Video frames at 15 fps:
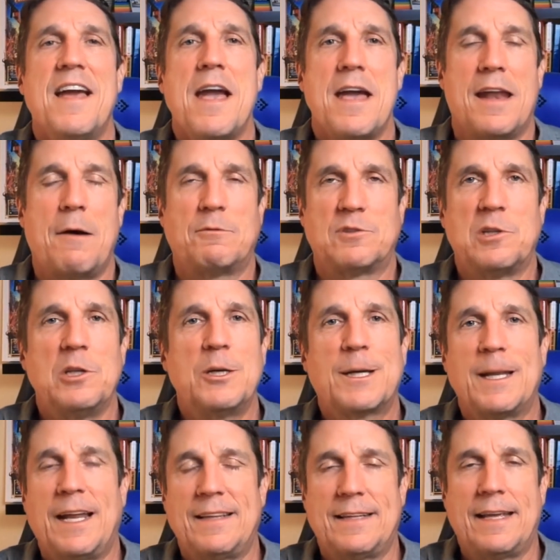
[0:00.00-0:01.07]
and I was
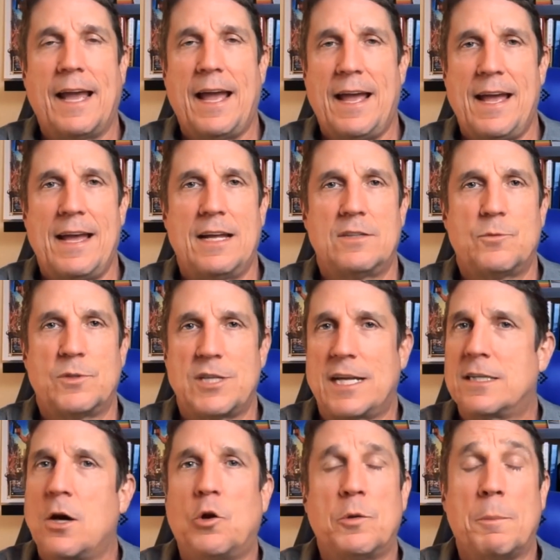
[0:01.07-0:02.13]
looking at the ads, which I
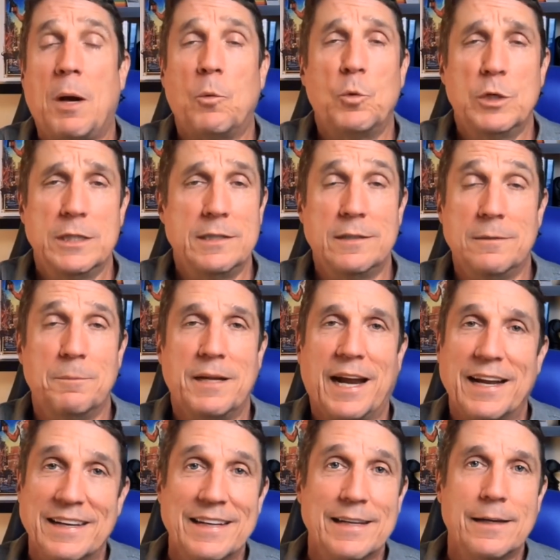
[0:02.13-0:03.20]
told them I wouldn't, but I
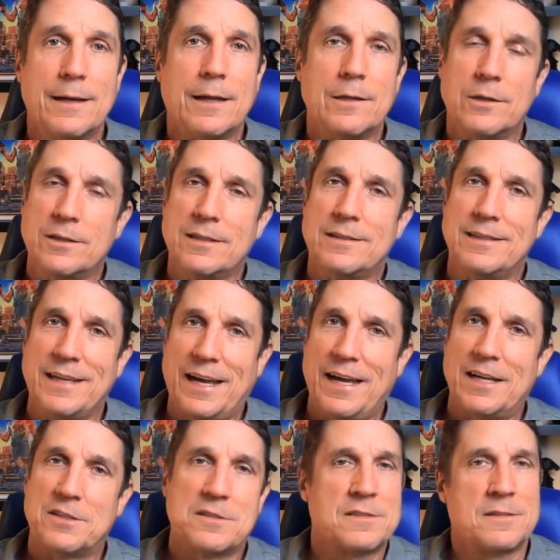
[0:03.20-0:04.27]
did. I looked at the
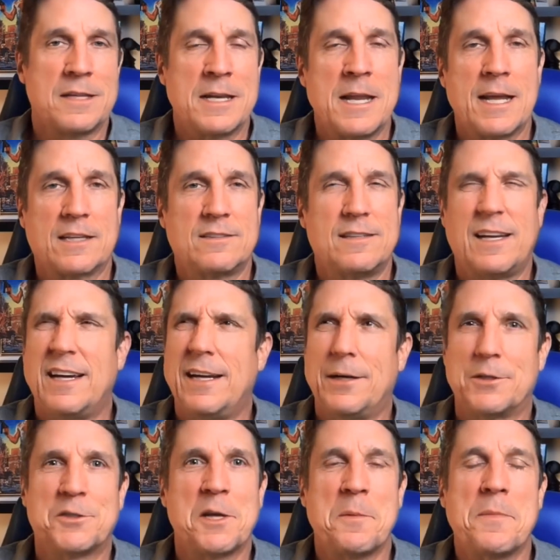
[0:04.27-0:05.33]
ads the next day or
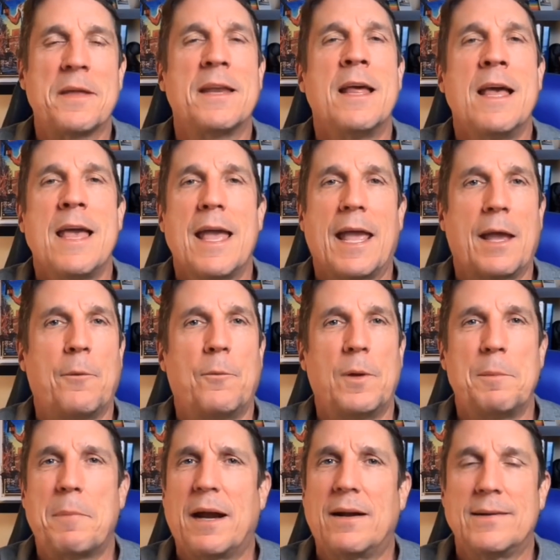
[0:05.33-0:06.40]
something, and we
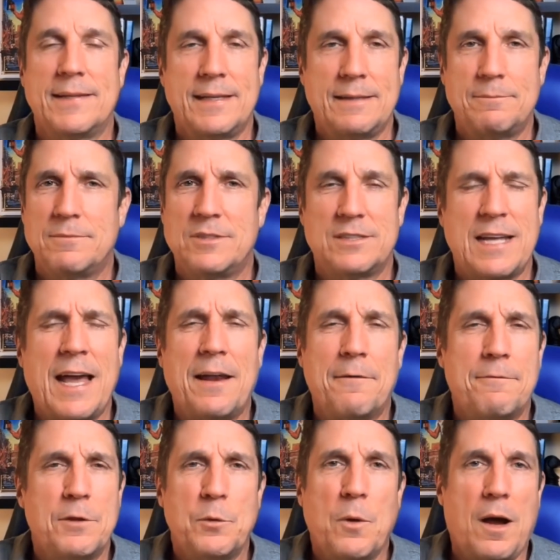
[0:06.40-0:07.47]
barely just had a
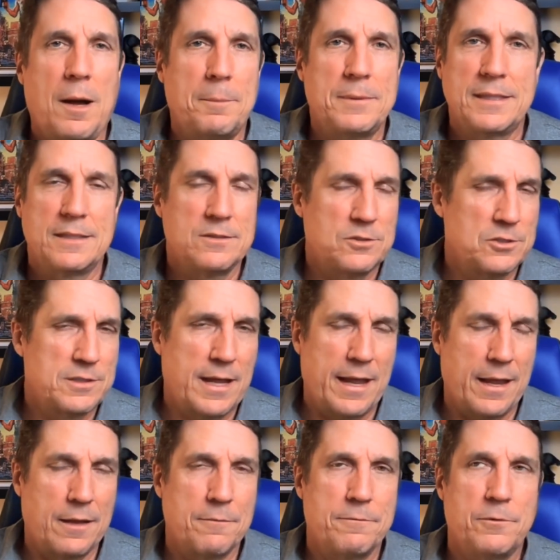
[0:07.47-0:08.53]
few opt-ins, just a
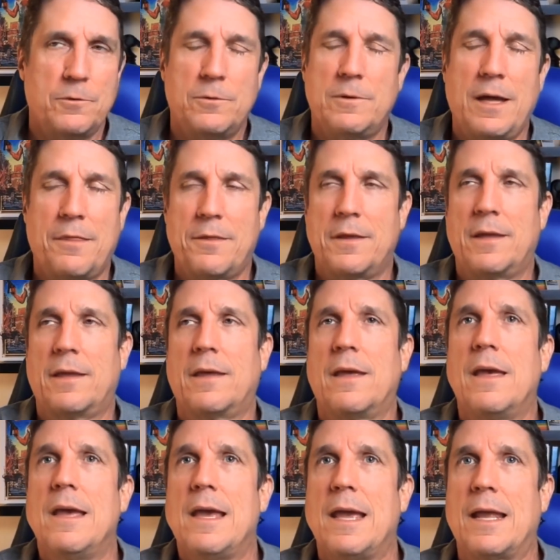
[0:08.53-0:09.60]
handful, I think.
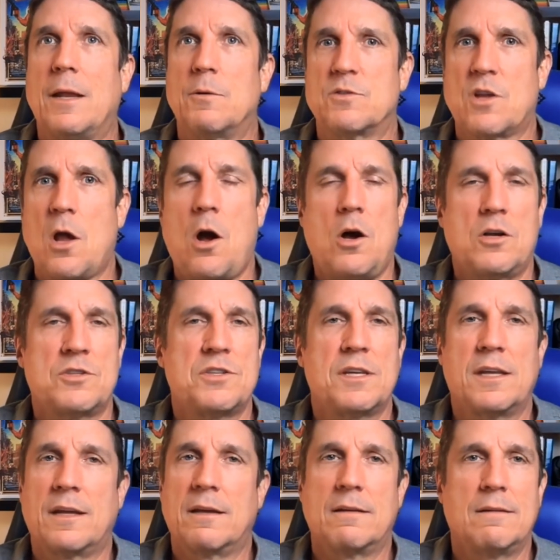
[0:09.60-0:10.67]
And it was
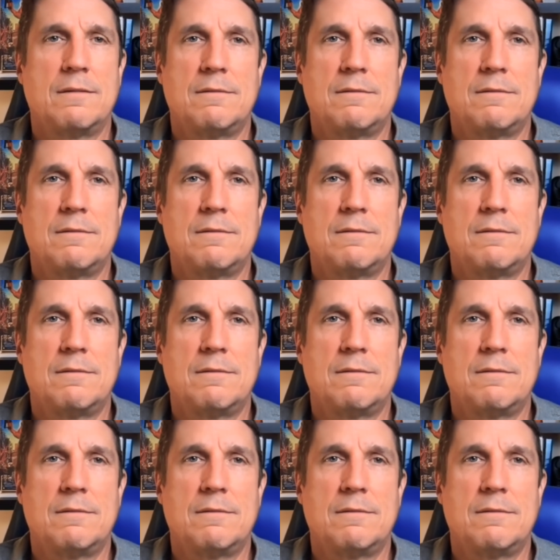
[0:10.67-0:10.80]
costing,